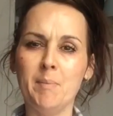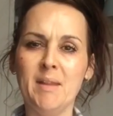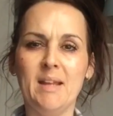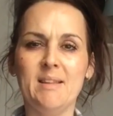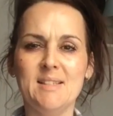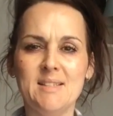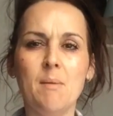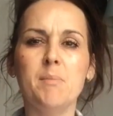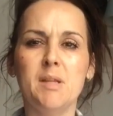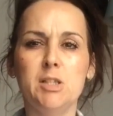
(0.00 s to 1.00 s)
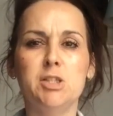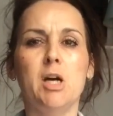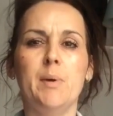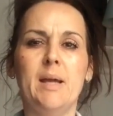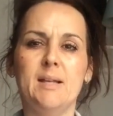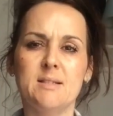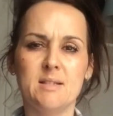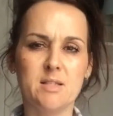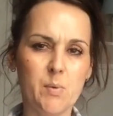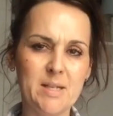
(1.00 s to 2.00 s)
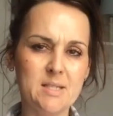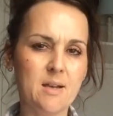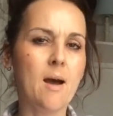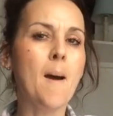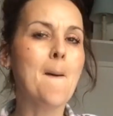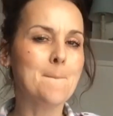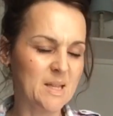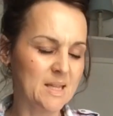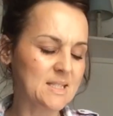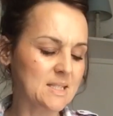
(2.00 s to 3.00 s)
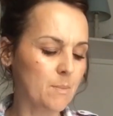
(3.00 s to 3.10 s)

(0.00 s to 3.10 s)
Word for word: I'm thinking there's something showing, it's a squinter, but there's